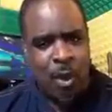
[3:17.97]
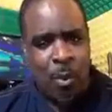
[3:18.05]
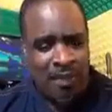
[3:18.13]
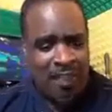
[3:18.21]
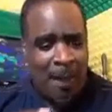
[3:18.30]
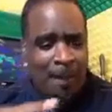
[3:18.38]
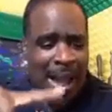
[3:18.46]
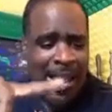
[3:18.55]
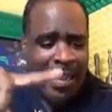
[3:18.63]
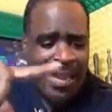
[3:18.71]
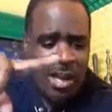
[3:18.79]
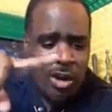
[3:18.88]
Whether
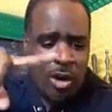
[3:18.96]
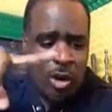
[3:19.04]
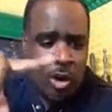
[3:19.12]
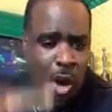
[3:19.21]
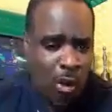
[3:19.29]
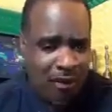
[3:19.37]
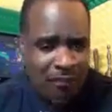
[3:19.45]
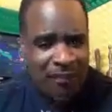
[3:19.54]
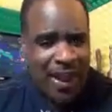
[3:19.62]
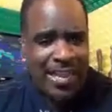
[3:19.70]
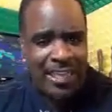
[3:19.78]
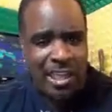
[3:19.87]
by
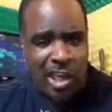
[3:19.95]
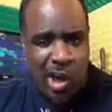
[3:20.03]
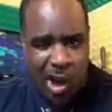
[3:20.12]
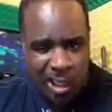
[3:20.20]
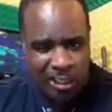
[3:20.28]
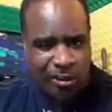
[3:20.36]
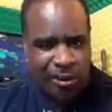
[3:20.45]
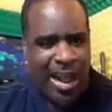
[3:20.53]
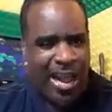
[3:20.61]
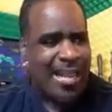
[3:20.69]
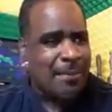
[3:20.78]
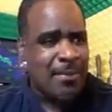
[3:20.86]
glorifying gun
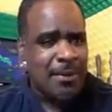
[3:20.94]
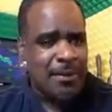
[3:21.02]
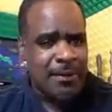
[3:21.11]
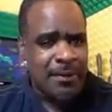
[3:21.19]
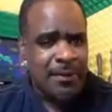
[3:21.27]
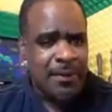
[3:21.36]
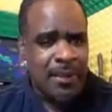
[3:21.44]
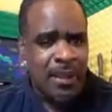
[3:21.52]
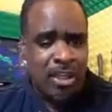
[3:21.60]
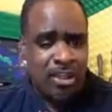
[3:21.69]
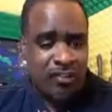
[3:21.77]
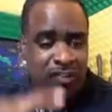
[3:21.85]
crime,
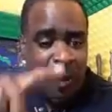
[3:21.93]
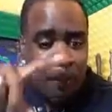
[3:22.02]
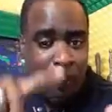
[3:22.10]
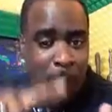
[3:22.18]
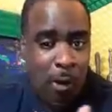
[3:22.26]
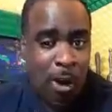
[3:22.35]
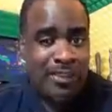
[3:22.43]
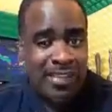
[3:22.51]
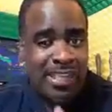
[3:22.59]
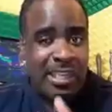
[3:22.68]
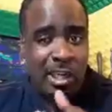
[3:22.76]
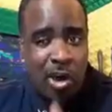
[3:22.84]

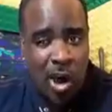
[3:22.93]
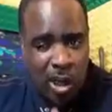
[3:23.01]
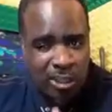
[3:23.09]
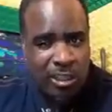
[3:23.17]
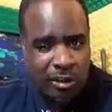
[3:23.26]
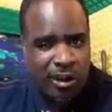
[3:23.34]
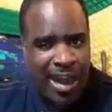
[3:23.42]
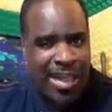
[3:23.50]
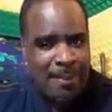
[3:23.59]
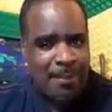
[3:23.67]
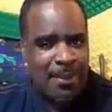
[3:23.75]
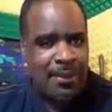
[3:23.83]
supporting gun
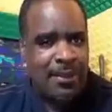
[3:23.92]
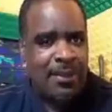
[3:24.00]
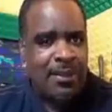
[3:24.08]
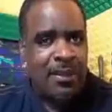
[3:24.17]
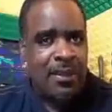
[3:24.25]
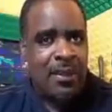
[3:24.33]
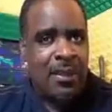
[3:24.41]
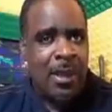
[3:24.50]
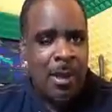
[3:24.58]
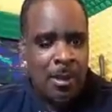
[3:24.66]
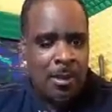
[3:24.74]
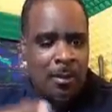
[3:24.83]
crime,
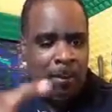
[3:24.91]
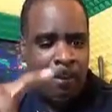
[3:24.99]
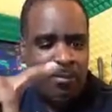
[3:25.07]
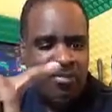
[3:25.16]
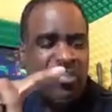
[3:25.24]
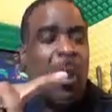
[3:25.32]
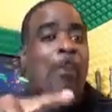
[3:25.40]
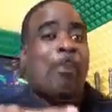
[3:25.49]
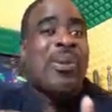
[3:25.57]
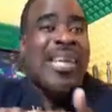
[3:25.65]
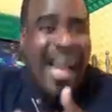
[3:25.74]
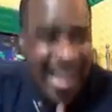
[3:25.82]

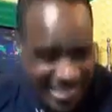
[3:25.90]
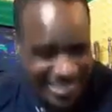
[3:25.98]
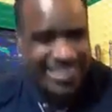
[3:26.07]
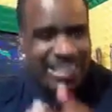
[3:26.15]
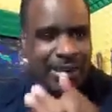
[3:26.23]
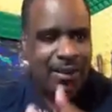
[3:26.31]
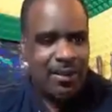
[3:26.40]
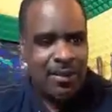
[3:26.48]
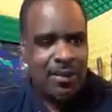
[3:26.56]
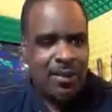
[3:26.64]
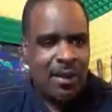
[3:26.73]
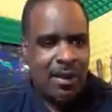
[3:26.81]
supplying
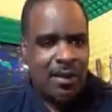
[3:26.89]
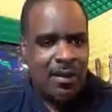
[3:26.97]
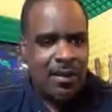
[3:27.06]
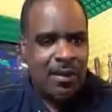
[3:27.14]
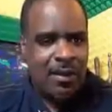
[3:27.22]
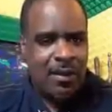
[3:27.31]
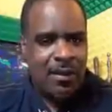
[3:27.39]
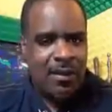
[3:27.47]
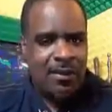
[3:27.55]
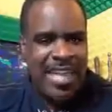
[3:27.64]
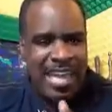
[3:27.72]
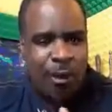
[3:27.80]

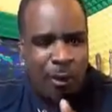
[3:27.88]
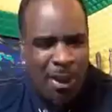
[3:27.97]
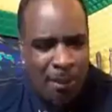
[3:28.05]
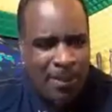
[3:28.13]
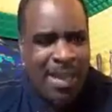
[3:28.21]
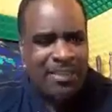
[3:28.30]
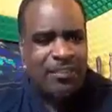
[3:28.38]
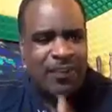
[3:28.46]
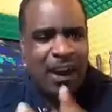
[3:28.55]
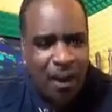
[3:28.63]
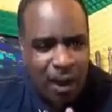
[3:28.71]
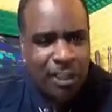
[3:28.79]
the equipment
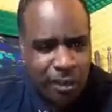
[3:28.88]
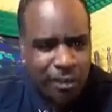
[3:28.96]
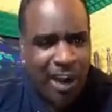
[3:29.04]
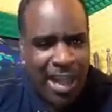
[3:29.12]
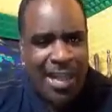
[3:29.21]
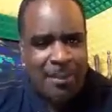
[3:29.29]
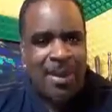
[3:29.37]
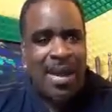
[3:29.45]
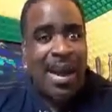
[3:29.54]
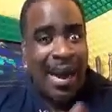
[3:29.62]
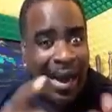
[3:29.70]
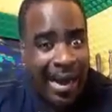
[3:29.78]
for gun crime,
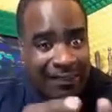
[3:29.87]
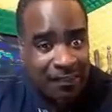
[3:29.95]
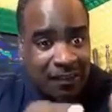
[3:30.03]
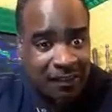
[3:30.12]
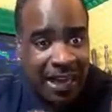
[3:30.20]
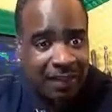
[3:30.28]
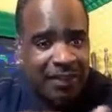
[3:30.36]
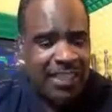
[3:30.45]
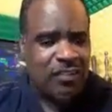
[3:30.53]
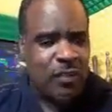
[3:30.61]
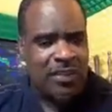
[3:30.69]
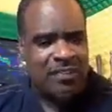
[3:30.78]
ask yourself
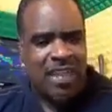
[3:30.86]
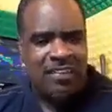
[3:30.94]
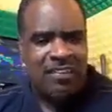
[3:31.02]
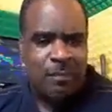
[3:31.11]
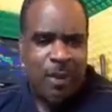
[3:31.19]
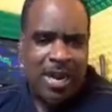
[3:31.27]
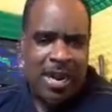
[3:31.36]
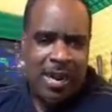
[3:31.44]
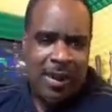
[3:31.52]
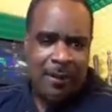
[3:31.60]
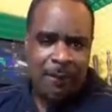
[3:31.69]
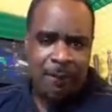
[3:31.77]
these questions, Spragga.